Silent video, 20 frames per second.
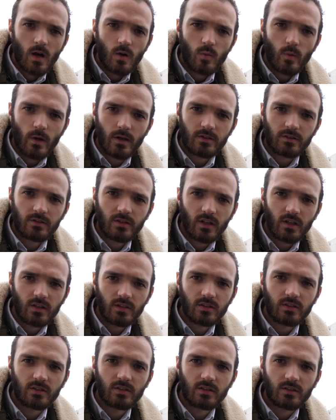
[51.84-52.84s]

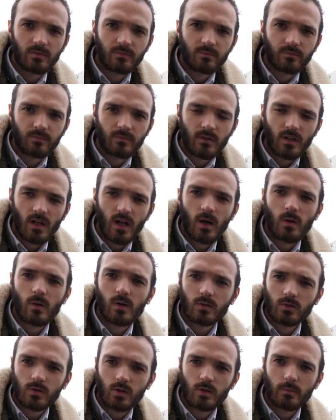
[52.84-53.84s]
Wednesdays, I
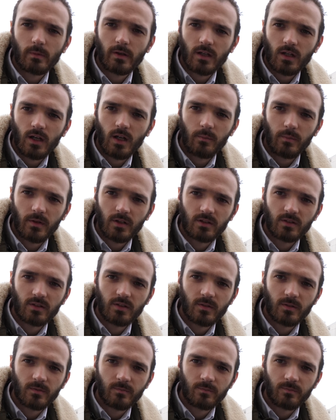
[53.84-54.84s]
want to talk about comics.
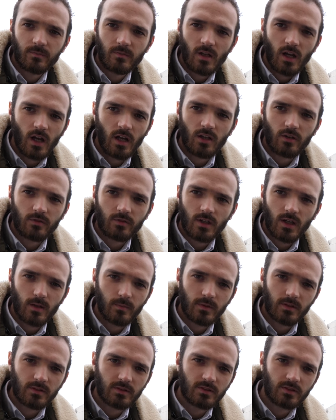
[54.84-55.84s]
I love
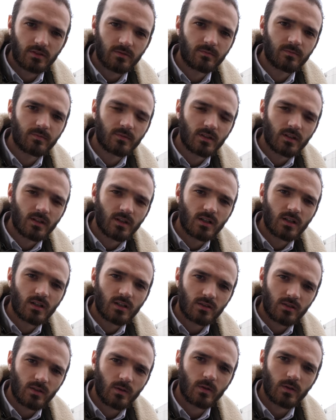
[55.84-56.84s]
comics,
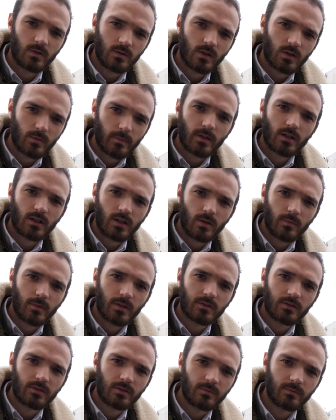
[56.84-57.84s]
so I want to talk about
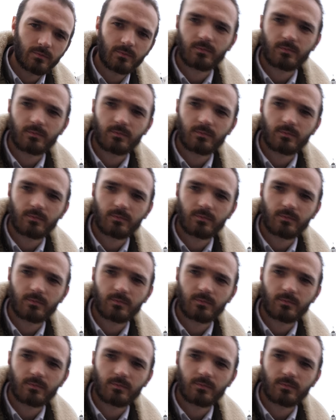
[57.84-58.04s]
comics.